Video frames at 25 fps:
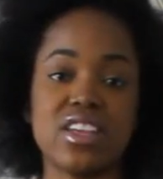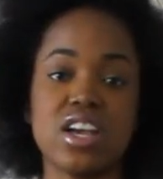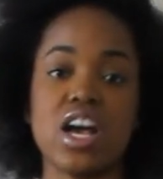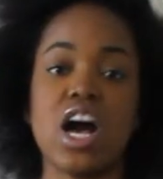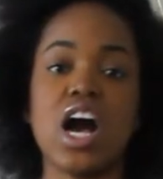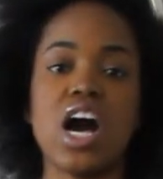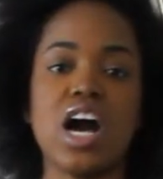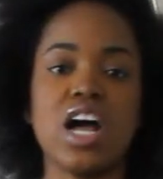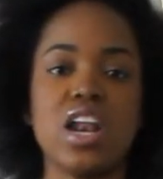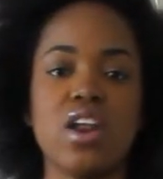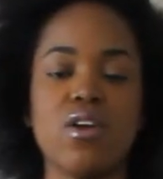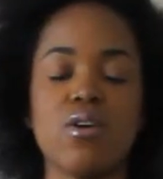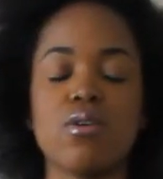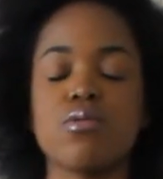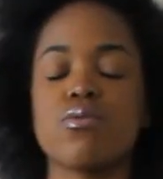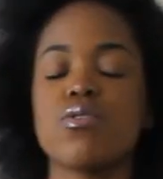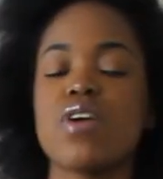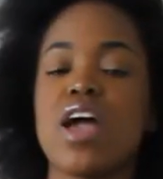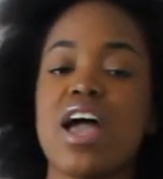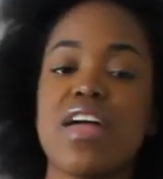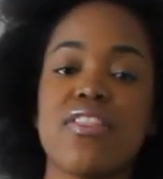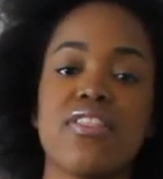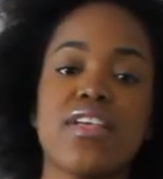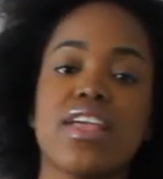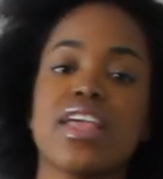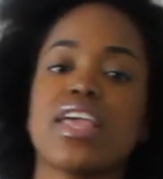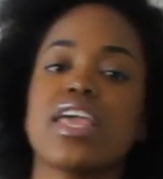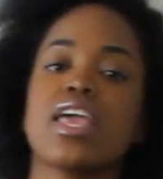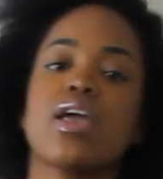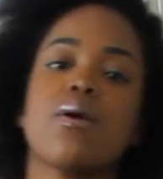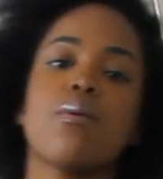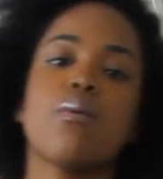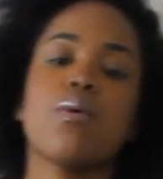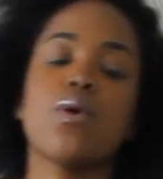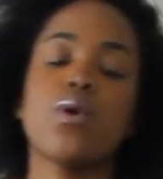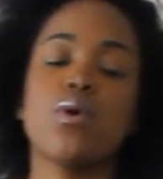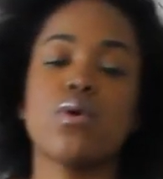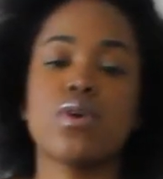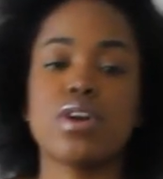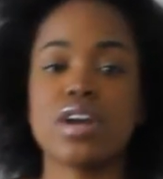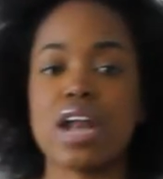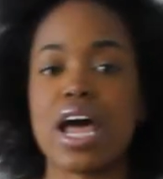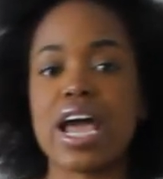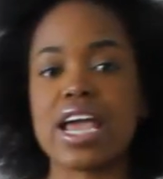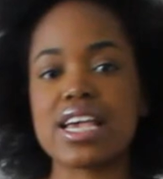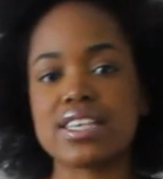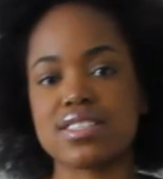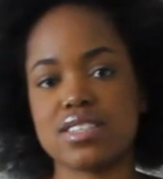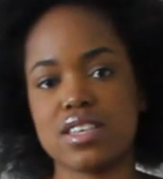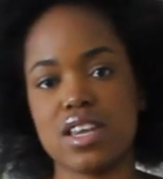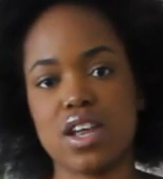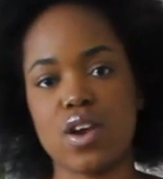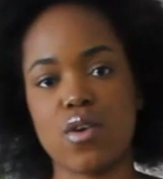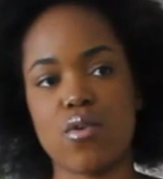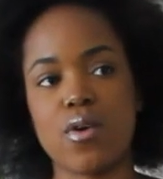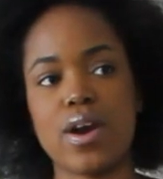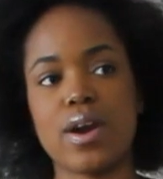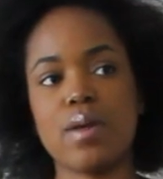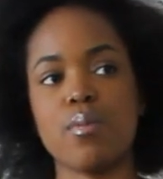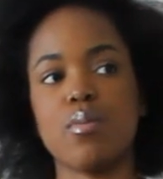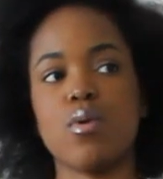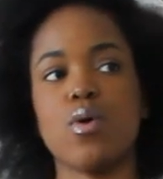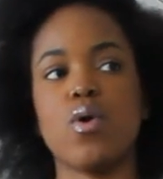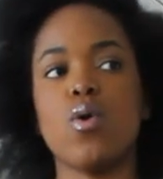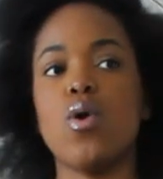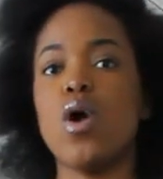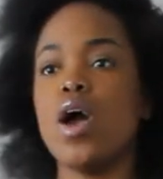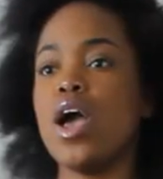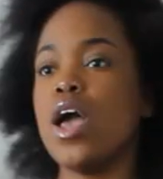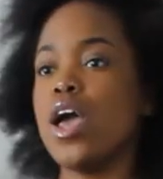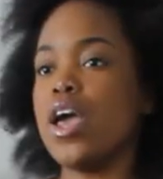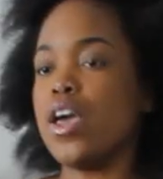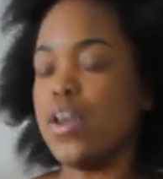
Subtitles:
the colour of it. I think it will look nice and incredible